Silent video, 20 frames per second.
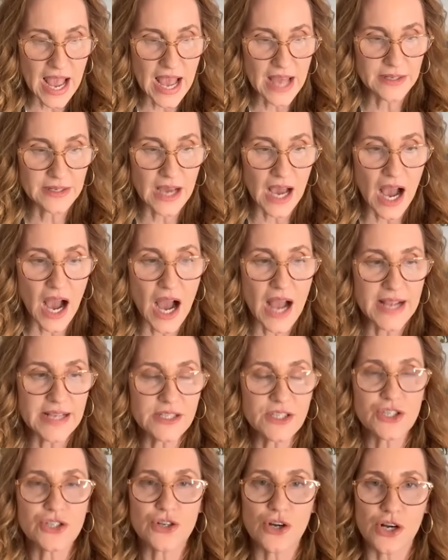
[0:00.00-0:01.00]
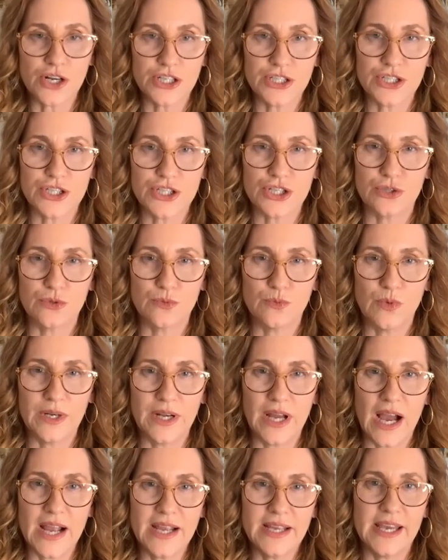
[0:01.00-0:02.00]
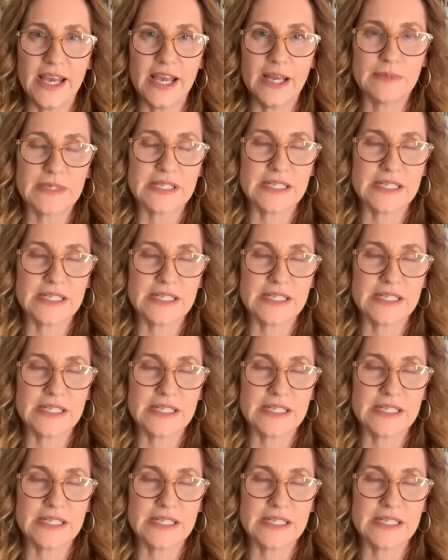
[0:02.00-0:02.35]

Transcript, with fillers: and I started to, when I came